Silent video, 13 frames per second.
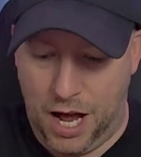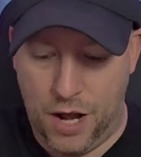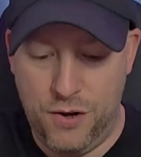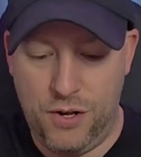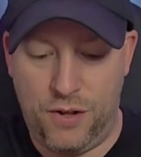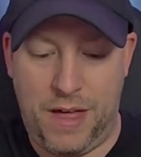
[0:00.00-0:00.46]

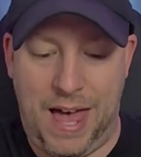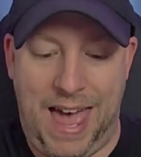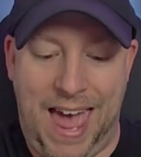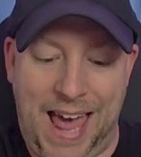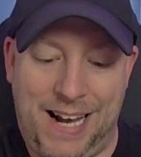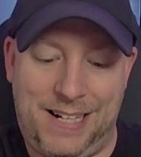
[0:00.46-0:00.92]

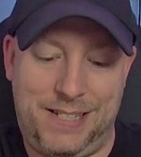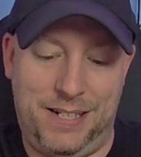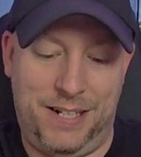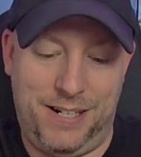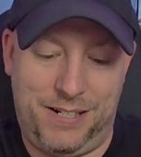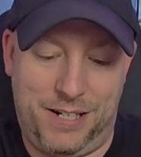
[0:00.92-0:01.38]
Another
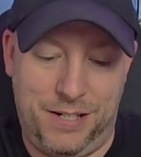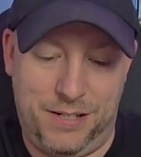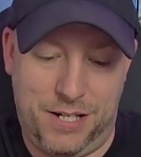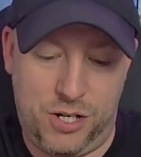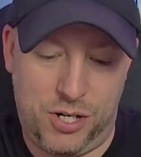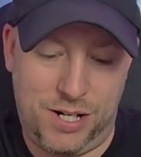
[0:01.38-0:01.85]
excellent
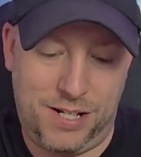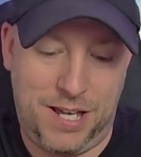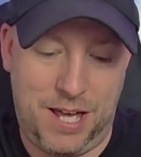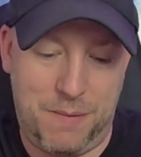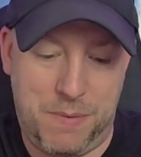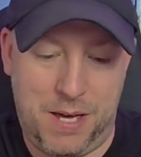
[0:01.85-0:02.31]
condition
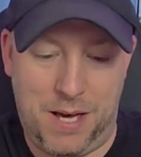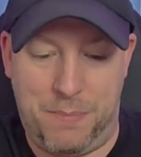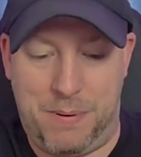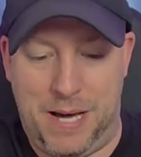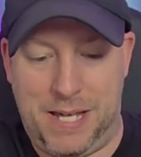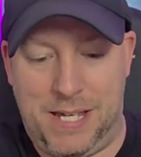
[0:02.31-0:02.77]
game
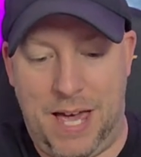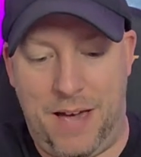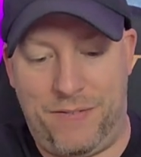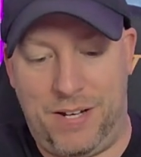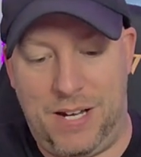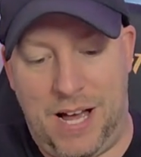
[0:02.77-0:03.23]
here by
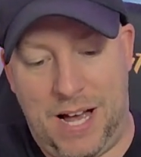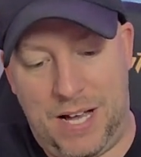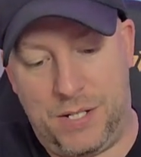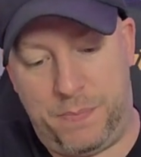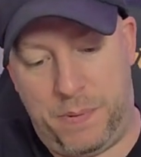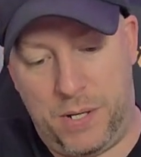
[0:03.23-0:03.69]
Kevin,
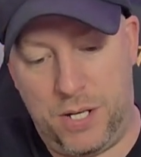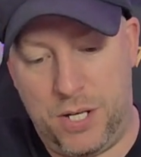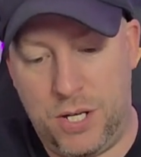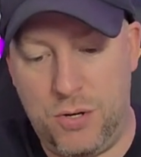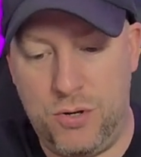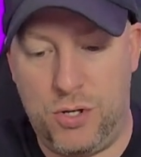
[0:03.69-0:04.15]
as per
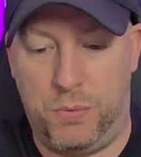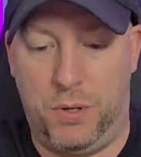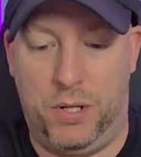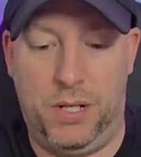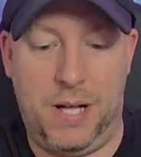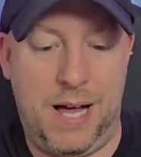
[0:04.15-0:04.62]

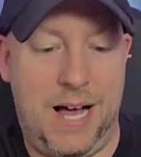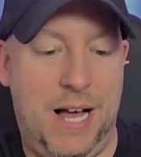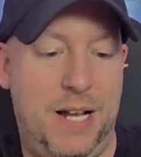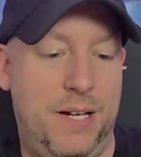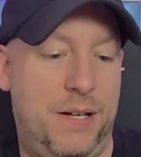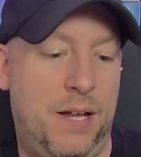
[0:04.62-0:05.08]
usual
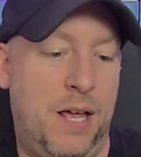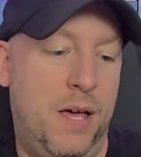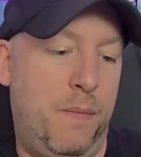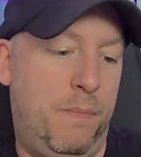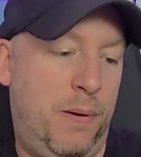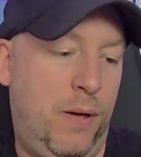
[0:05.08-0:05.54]
and
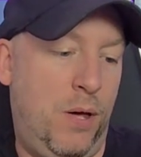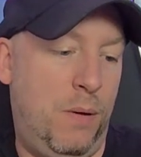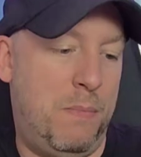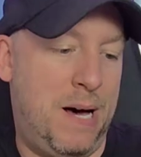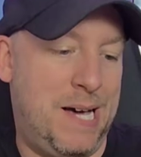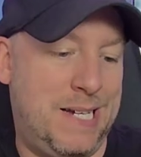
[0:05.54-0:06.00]

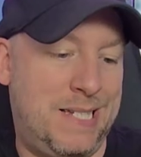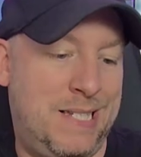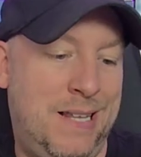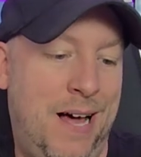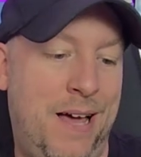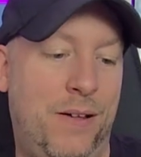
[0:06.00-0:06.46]
per my
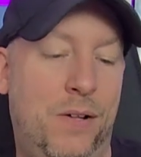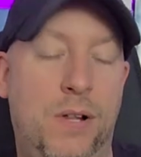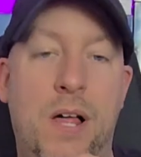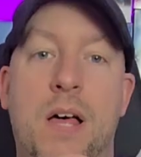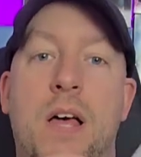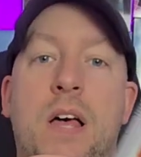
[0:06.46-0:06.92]

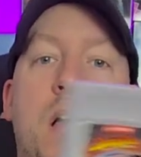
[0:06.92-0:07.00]
style.